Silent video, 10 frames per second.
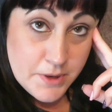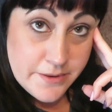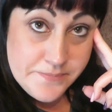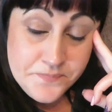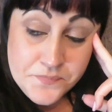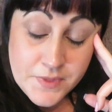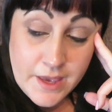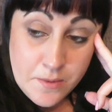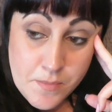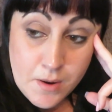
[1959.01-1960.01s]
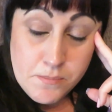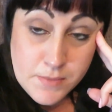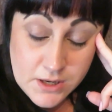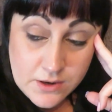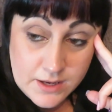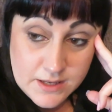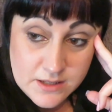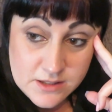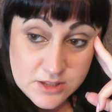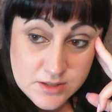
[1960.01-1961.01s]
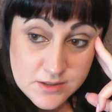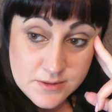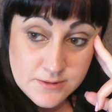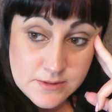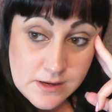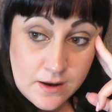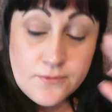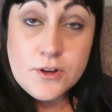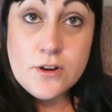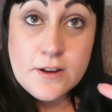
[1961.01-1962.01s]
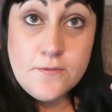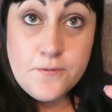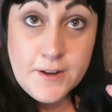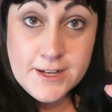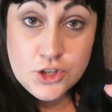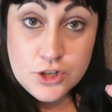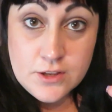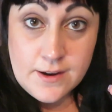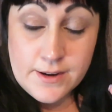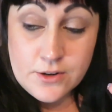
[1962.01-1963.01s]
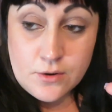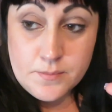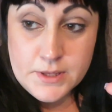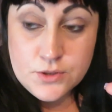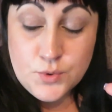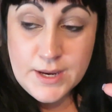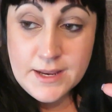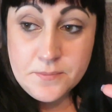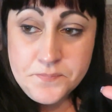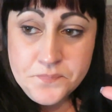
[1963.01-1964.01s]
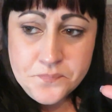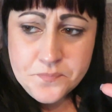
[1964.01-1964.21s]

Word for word: But in my mind, I've got a confliction going on between,